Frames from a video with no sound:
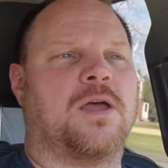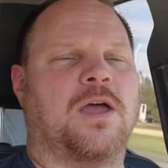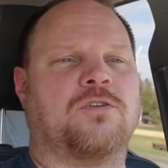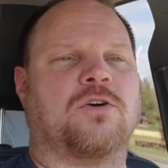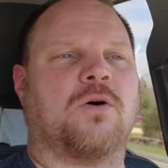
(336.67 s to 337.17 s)

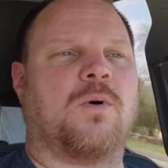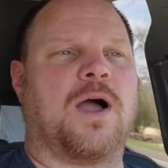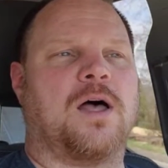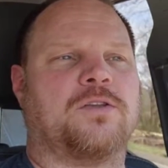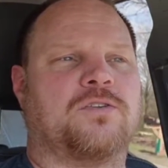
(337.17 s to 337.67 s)
It took a
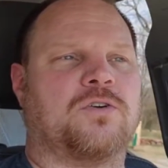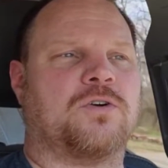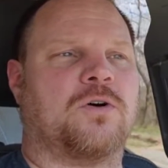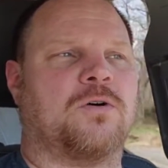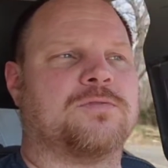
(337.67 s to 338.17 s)
while to
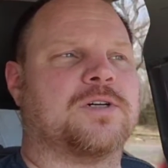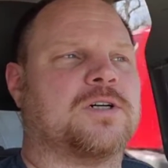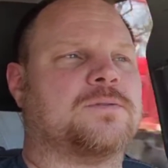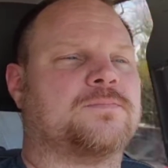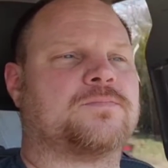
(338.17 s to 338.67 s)
turn over